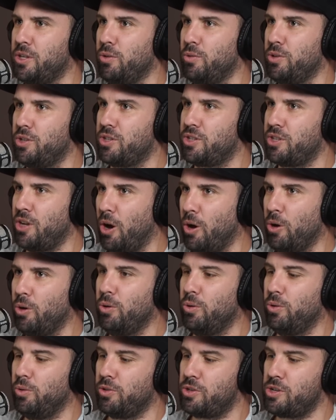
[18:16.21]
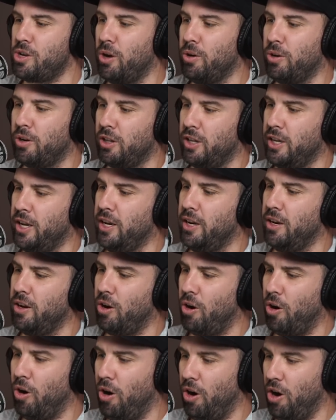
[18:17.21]
He was so clean.
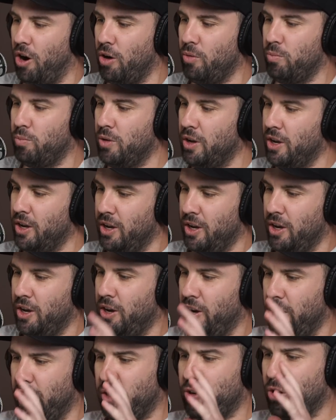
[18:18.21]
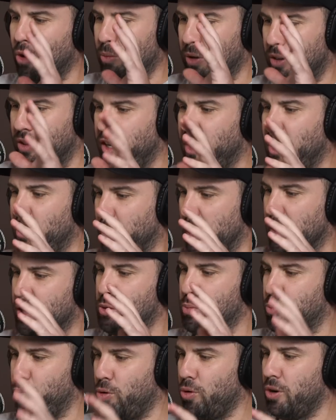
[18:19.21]
It got me thinking about
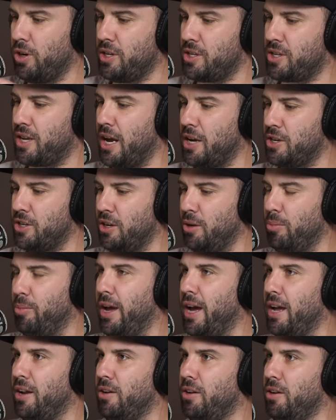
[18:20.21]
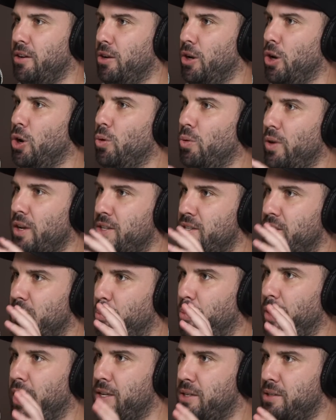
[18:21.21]
this broader discussion about who is the
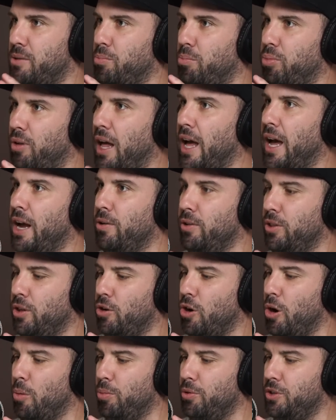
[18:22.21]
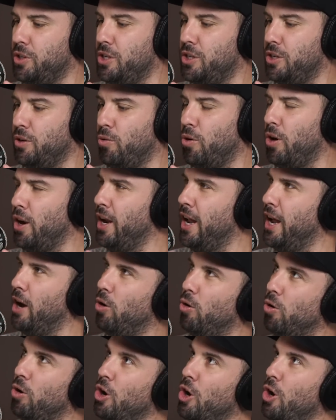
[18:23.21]
best player in the competition right
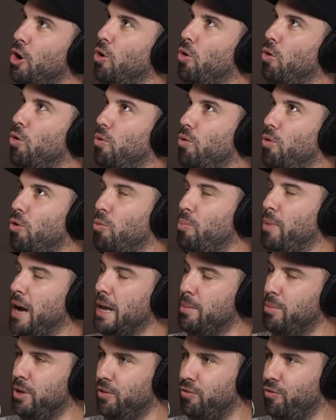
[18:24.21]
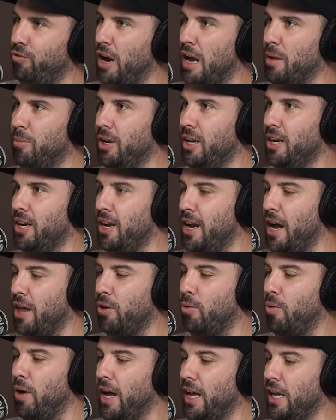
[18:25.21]
now, or maybe framing it
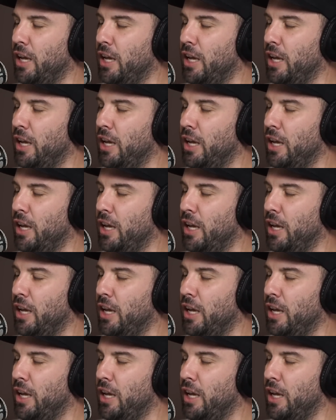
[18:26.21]
another way.